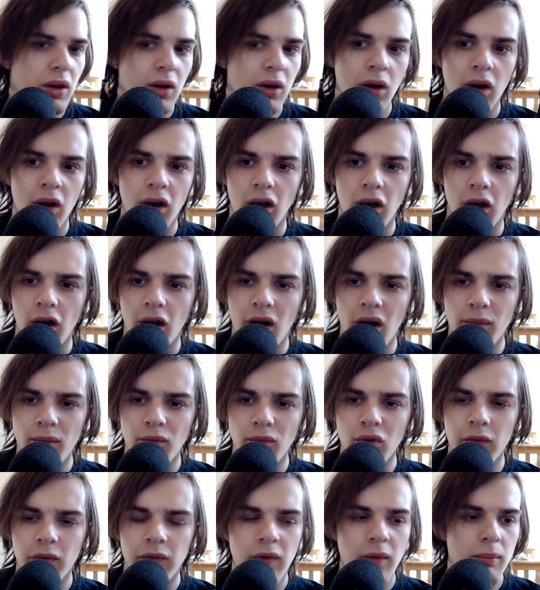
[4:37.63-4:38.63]
I'm
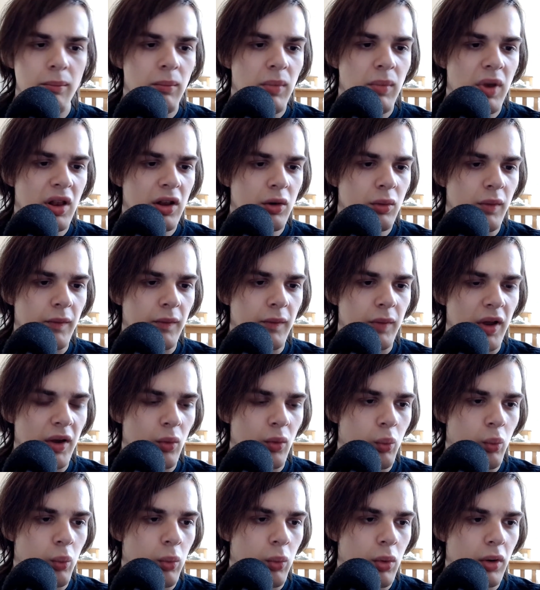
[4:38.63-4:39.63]
not familiar with
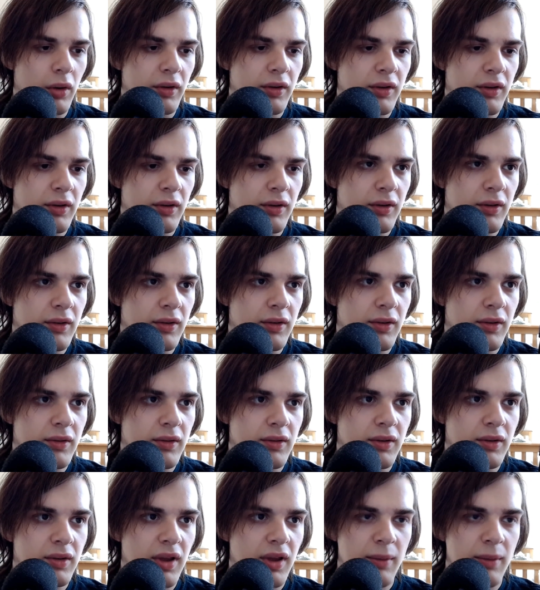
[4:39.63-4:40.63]
like what
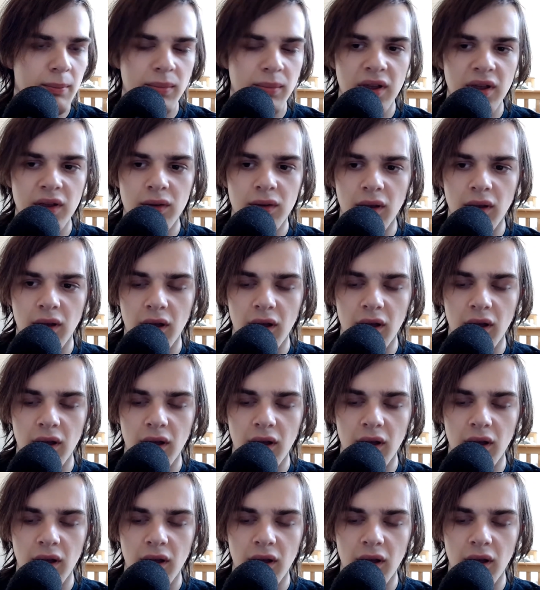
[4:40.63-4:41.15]
SCP